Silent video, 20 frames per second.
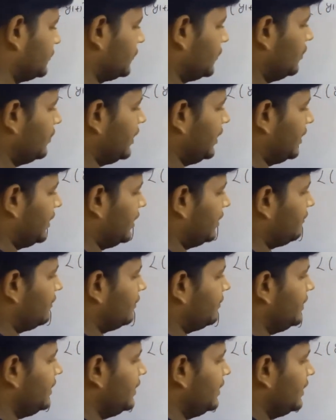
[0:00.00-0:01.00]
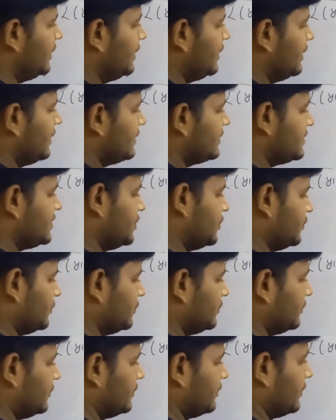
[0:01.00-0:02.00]
Okay, it will be 0.
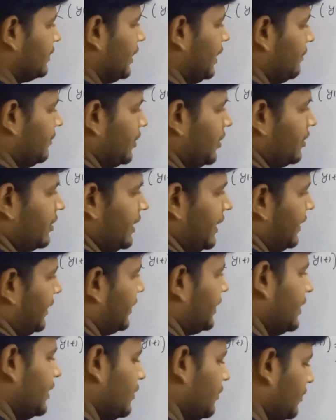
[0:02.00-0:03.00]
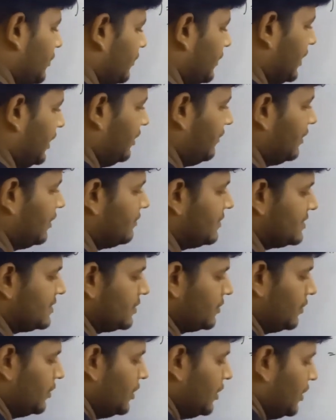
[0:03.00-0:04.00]
I am not writing here. Okay, it will be 0.